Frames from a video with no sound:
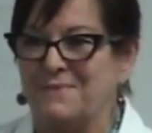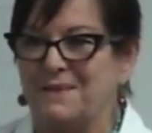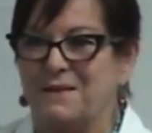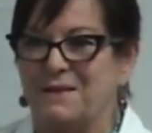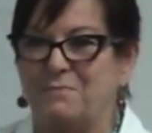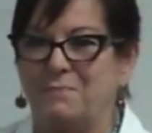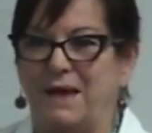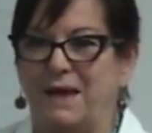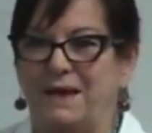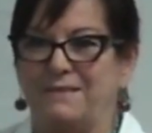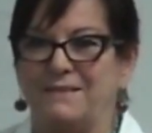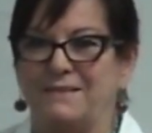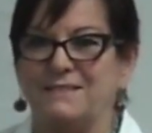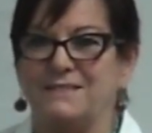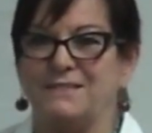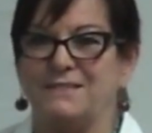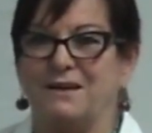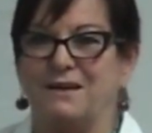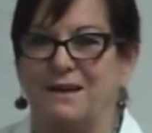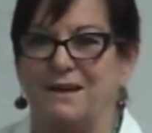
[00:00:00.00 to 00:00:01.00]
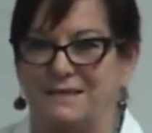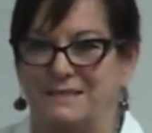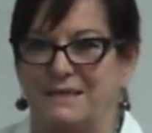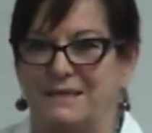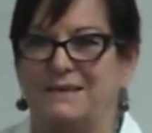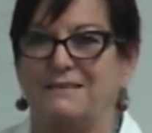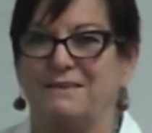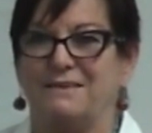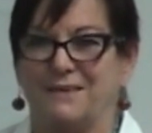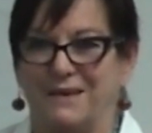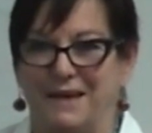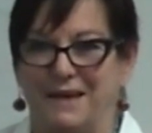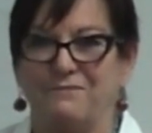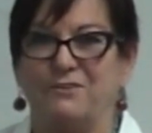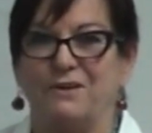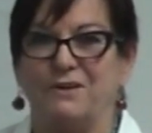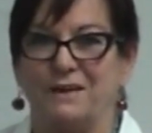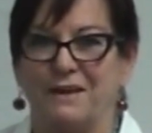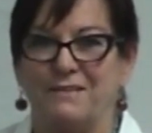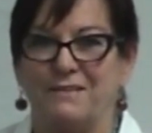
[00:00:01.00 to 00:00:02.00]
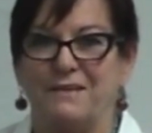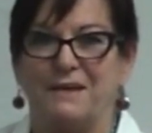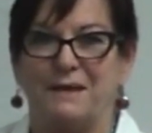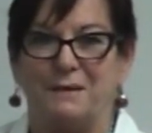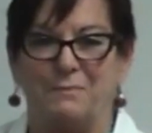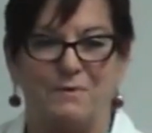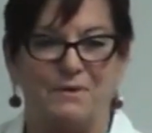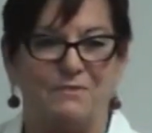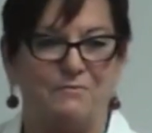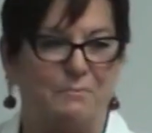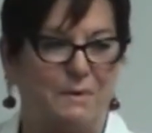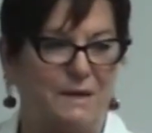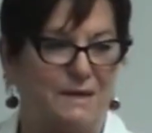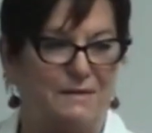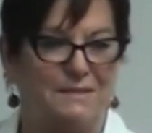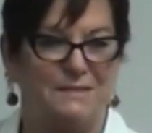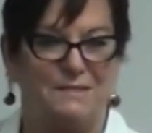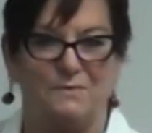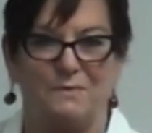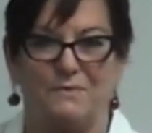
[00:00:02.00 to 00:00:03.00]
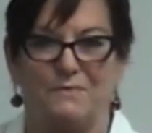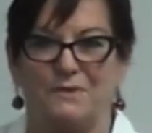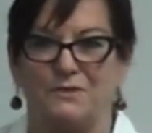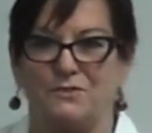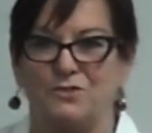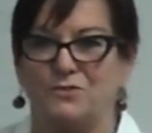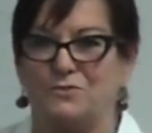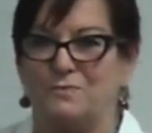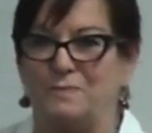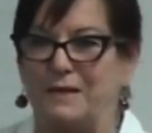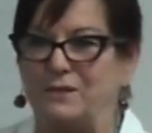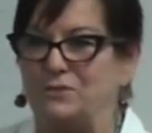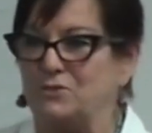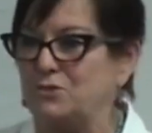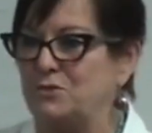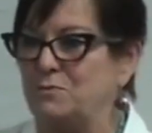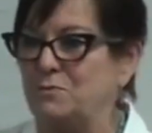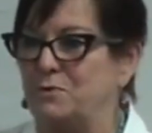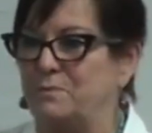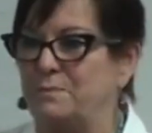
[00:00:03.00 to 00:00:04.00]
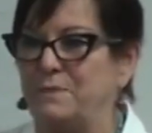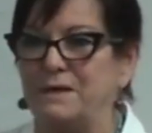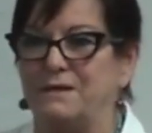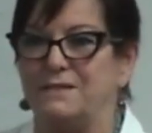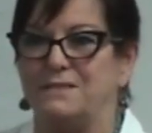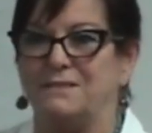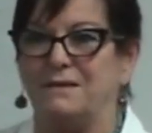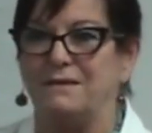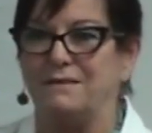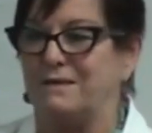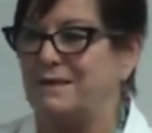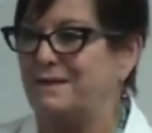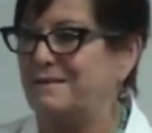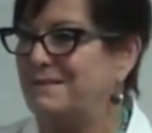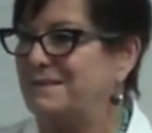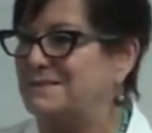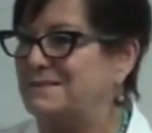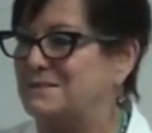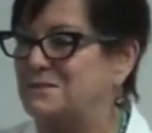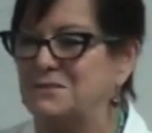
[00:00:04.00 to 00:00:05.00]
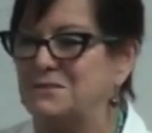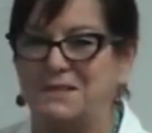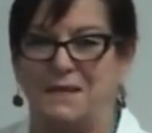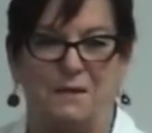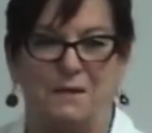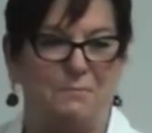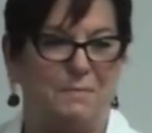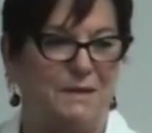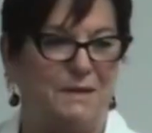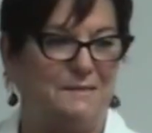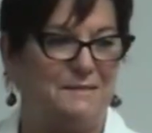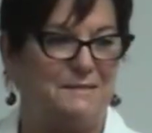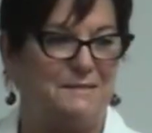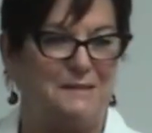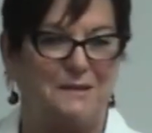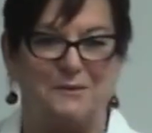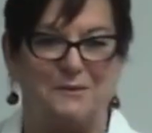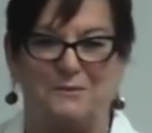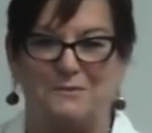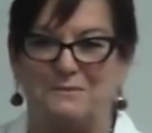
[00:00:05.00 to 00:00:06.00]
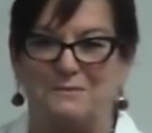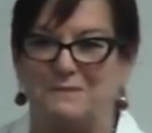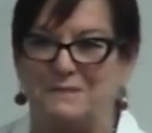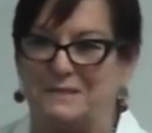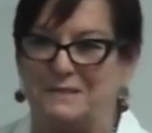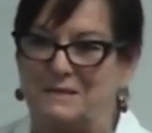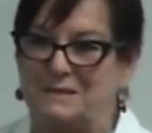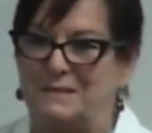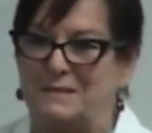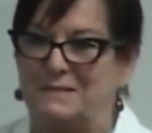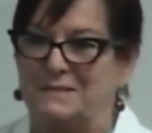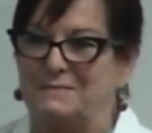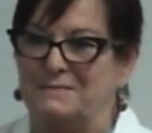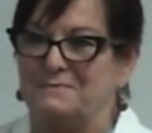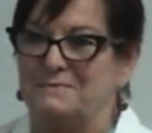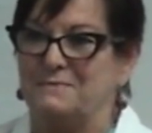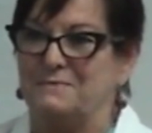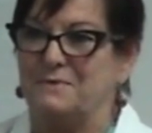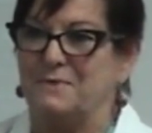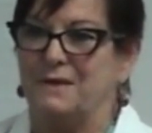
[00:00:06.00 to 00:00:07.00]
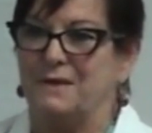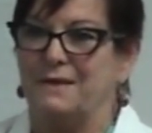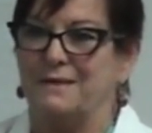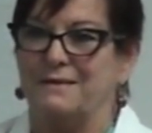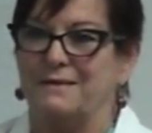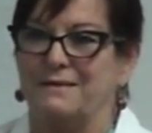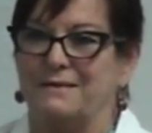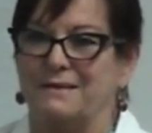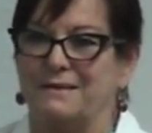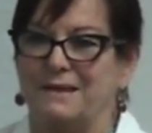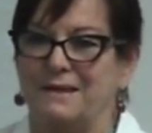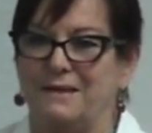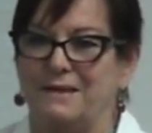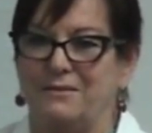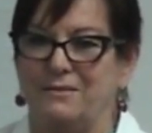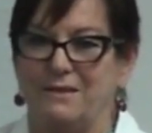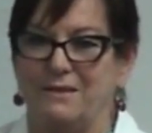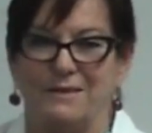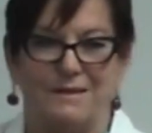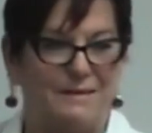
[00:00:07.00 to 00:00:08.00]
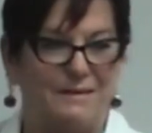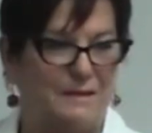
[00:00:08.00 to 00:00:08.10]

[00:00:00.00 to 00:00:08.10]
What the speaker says: about this idea. Okay, I've got another couple of minutes. We've got about 2 more minutes, I think. That's the 10-minute signal. Yeah, anything?